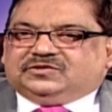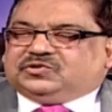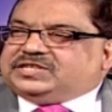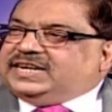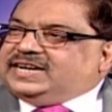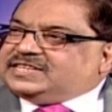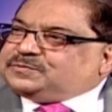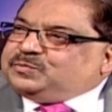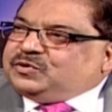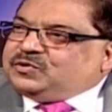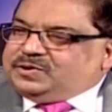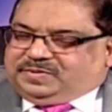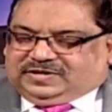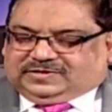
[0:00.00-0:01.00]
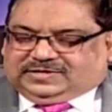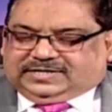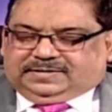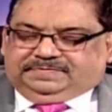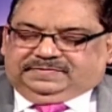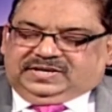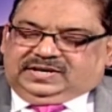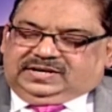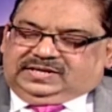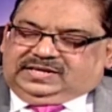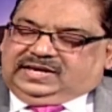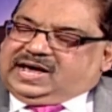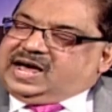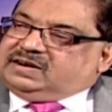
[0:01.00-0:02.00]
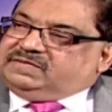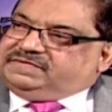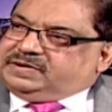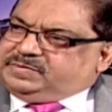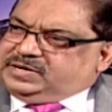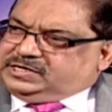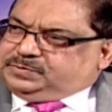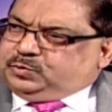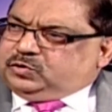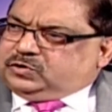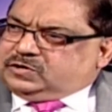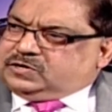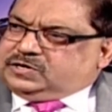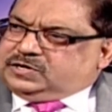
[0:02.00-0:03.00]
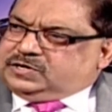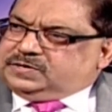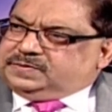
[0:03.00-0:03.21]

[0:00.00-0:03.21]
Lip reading: so tell us more about the alphabet book.